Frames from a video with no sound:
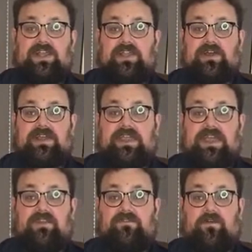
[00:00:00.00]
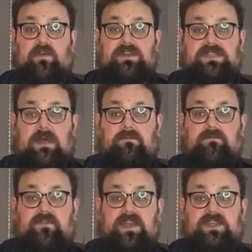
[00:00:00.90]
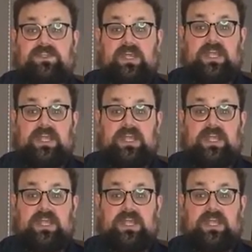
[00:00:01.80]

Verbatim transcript: looking for some fish.